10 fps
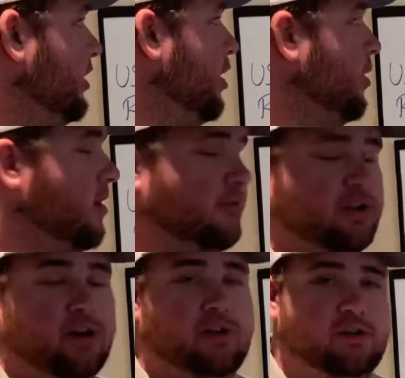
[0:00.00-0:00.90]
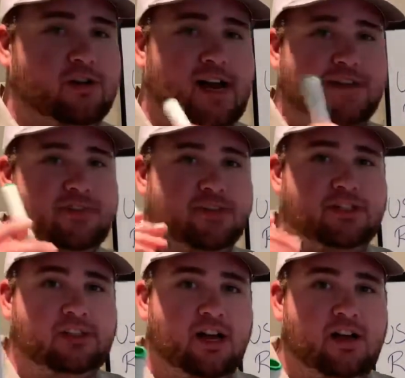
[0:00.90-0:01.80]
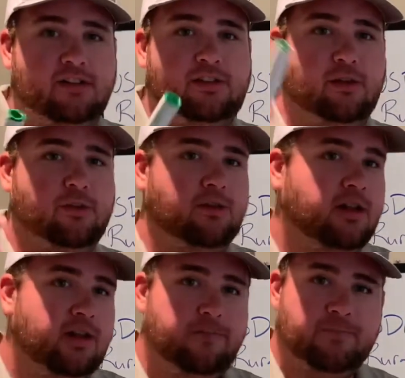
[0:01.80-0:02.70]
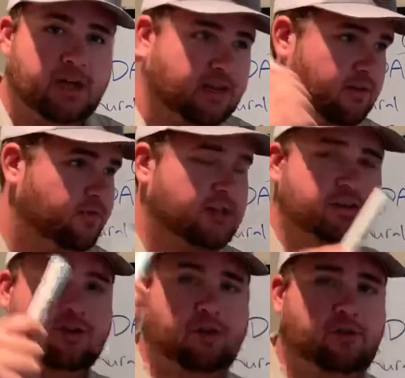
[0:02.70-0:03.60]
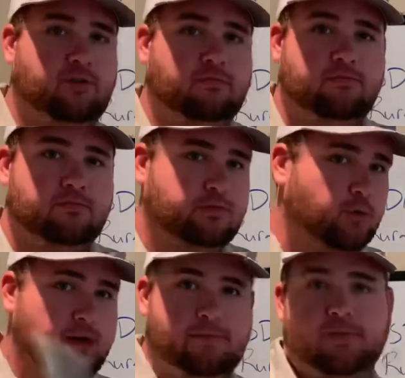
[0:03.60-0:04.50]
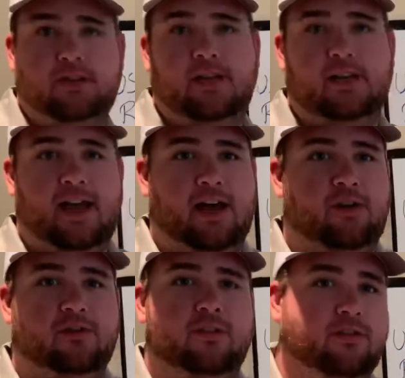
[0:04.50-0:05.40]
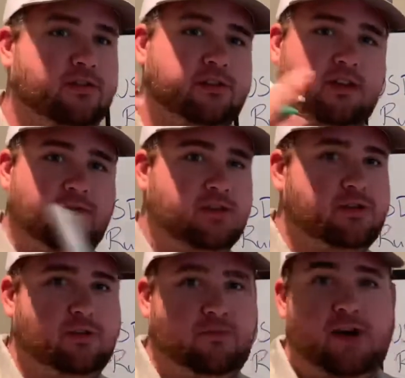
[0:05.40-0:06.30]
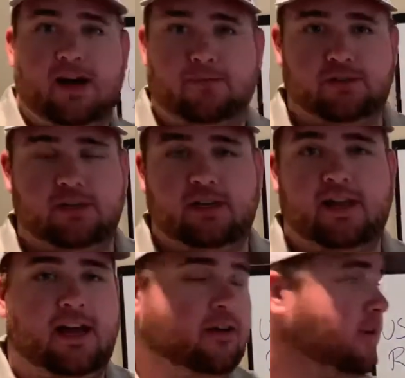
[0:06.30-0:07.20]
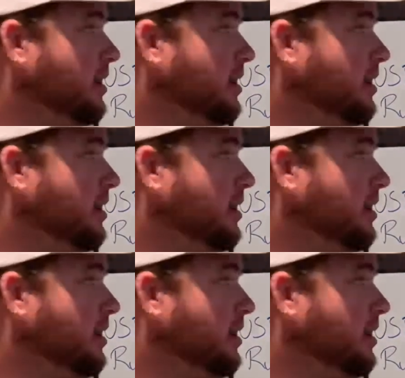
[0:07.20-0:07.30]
go over, you're not just stuck to a conventional 20% down. There's conventional 5% down.